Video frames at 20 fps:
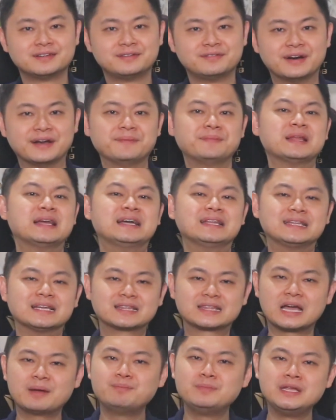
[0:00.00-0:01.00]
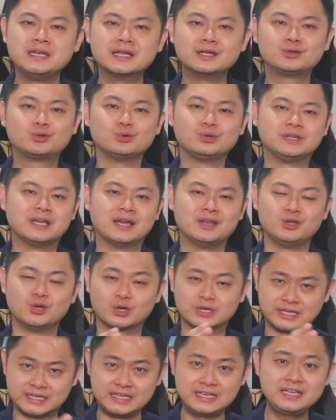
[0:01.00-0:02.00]
right? The time needed to get
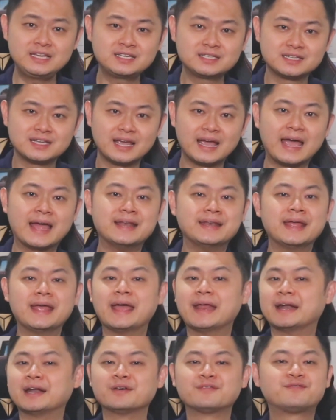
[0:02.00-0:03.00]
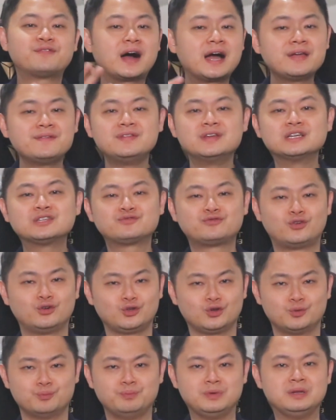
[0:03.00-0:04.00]
your keys and then another 5 years for
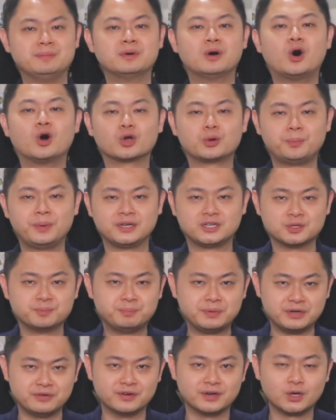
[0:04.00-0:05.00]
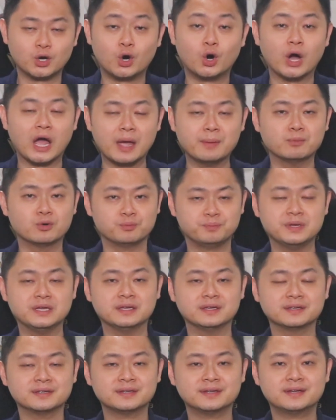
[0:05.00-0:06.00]
your minimum occupation period or MOP.
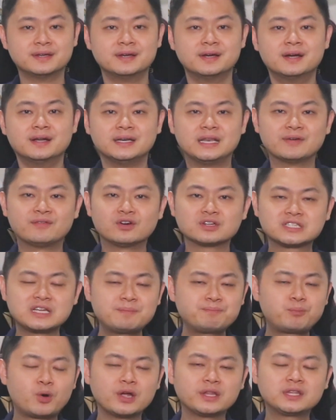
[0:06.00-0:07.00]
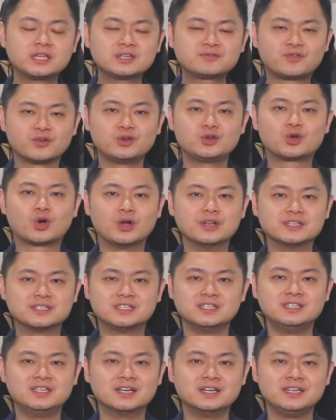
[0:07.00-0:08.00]
Therefore, some pointers for you to
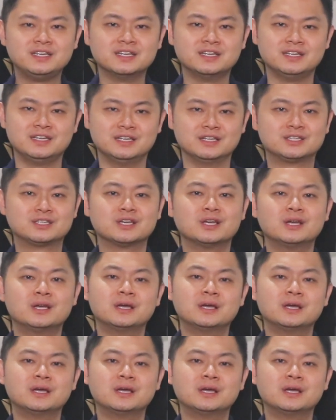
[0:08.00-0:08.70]
consider here is,